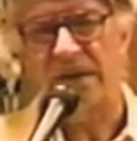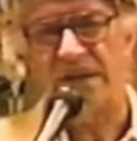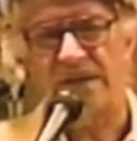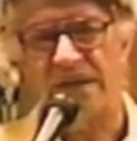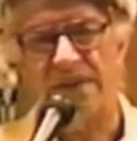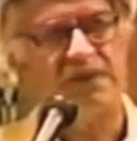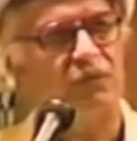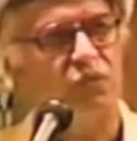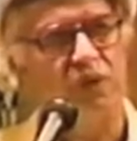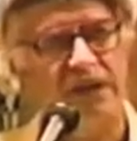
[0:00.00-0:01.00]
It seems that
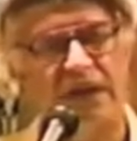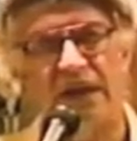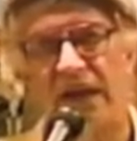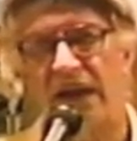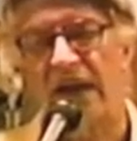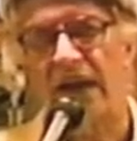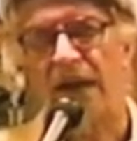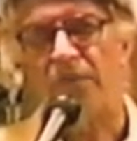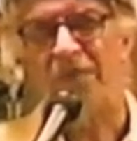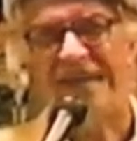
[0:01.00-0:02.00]
Woody
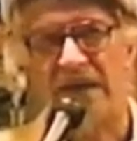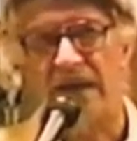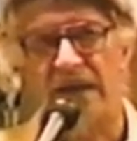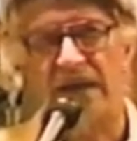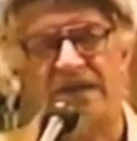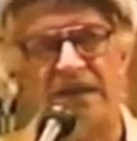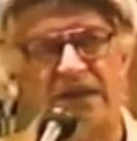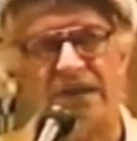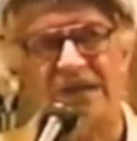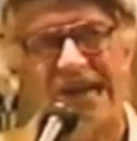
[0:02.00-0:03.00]
and Mia had
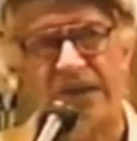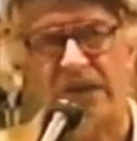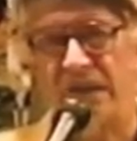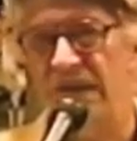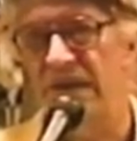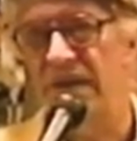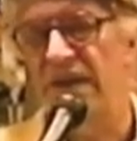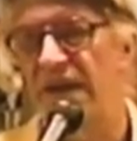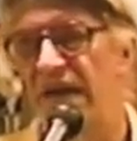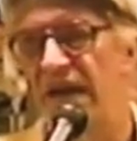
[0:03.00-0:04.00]
seen Tucker,
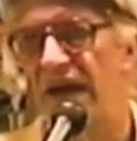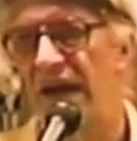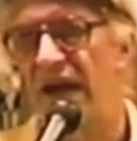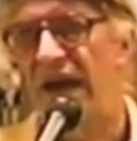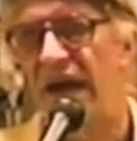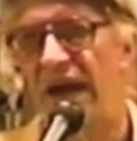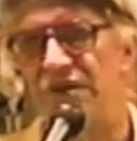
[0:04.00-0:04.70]
and